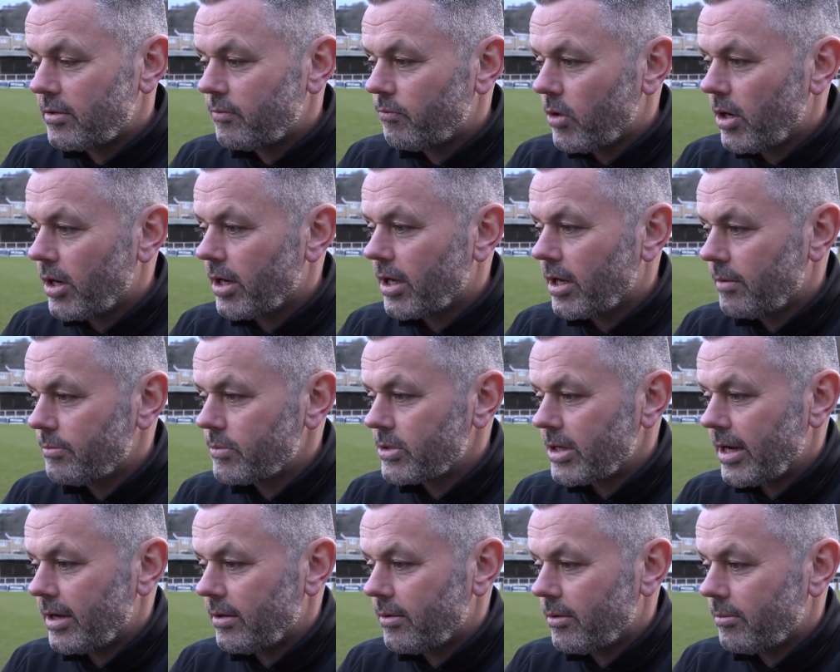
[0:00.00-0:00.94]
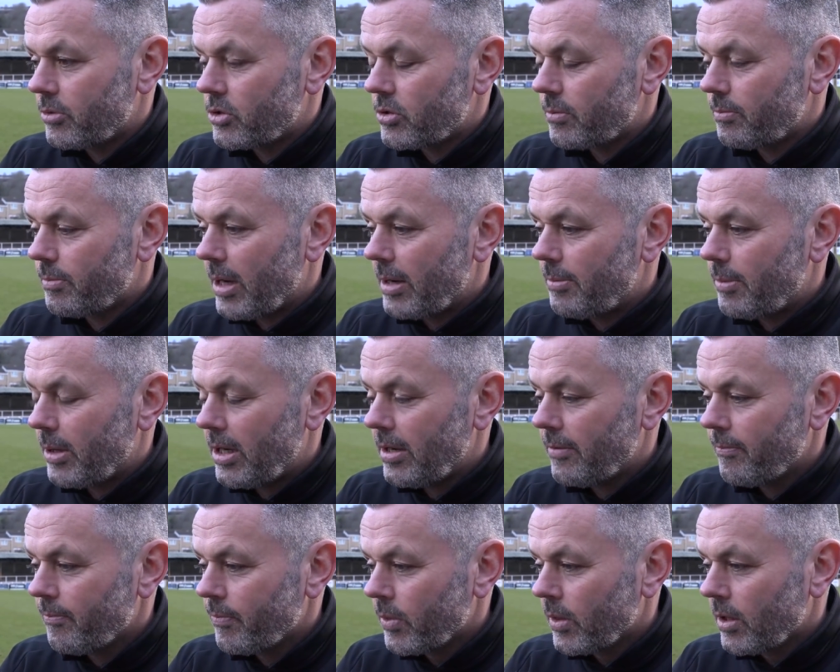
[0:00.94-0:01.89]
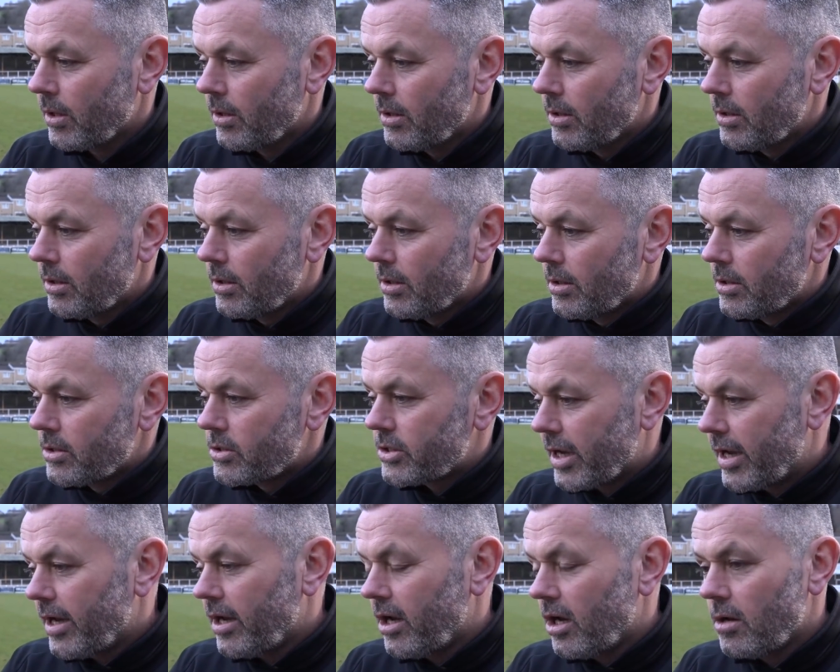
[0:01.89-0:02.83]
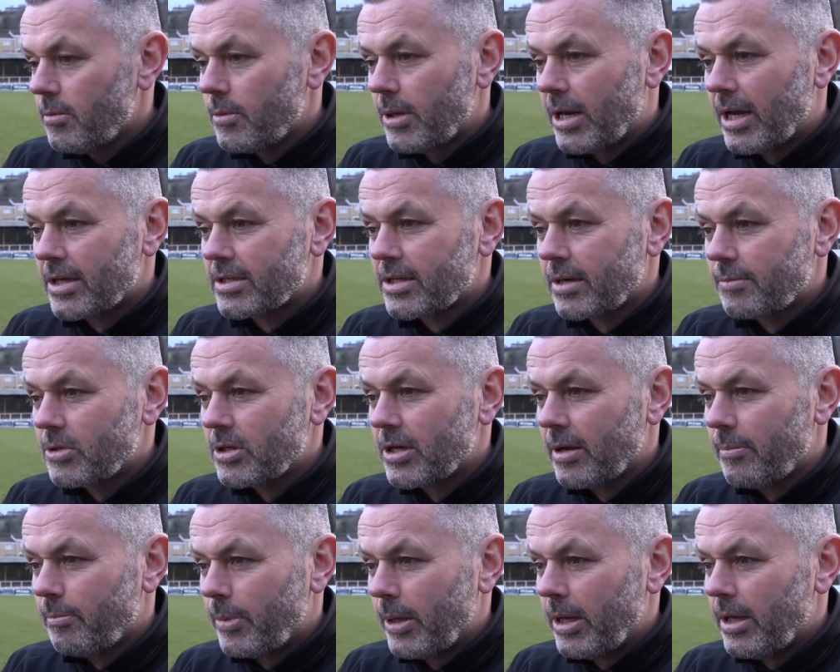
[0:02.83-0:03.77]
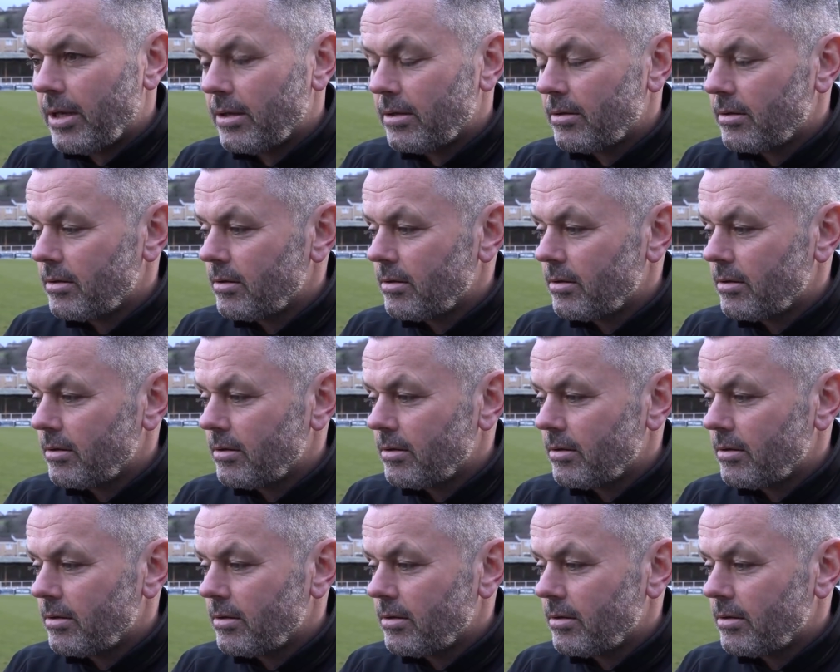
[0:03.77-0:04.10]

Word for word: and Ryan comes out and should maybe stay at home and ask him to get beat